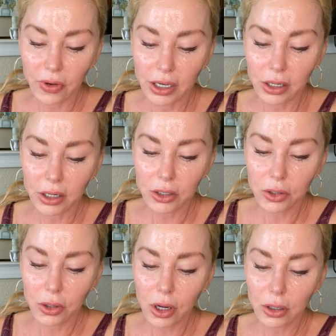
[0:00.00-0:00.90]
If I can get it
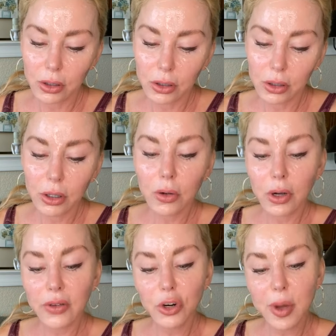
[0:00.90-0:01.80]
turned on.
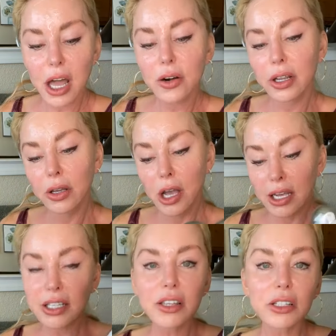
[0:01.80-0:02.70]
Oh, I have no battery.
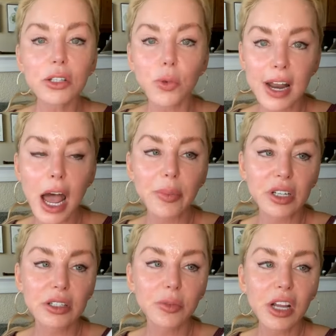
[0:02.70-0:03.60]
See, this is what
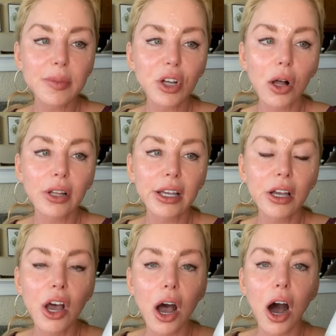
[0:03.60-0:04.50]
happens. Sometimes I'll
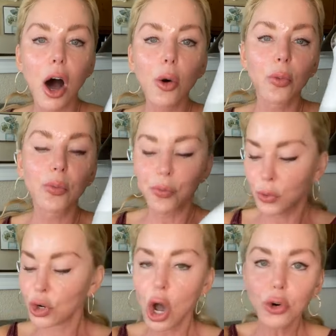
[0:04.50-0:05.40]
like, I'll
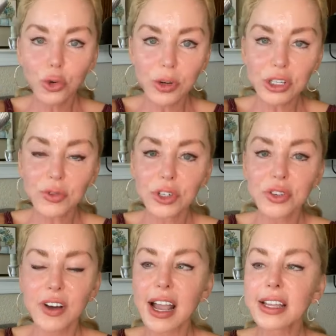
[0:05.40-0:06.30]
go to reach for
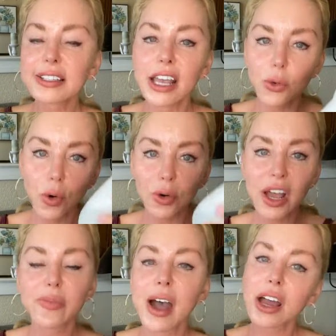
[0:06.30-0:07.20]
a device and it
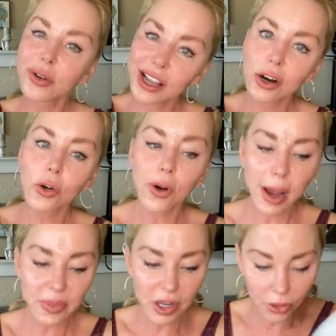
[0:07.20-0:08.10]
won't have battery and I'll
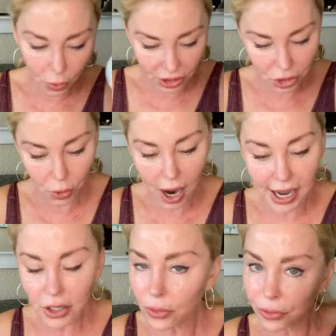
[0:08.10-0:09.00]
grab the other one. So
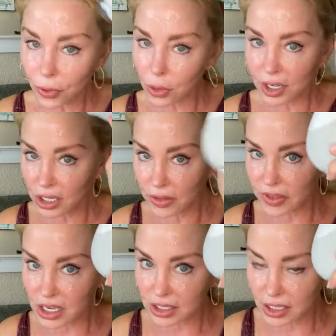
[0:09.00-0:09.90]
I don't throw any
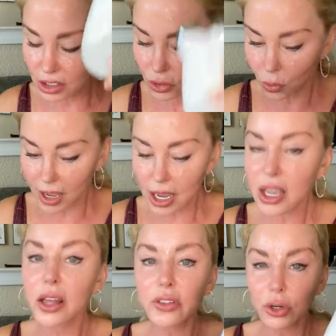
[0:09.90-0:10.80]
of these things
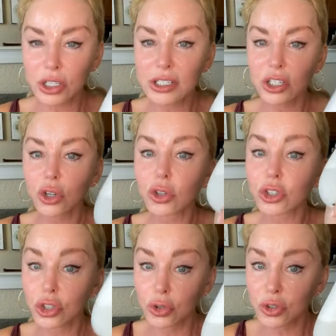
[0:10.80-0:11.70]
away. They're
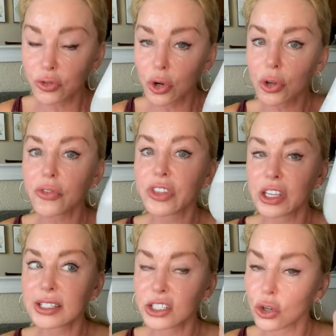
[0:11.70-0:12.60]
still useful.
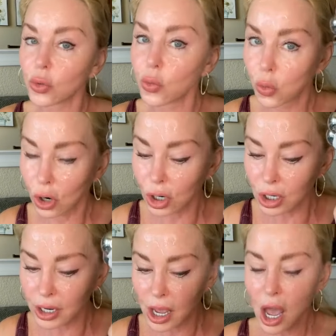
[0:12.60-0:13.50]
They still
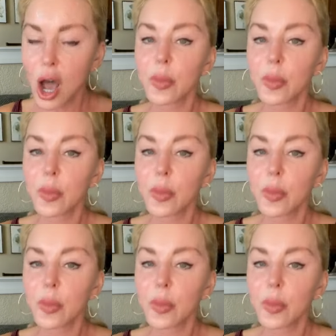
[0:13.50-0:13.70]
work.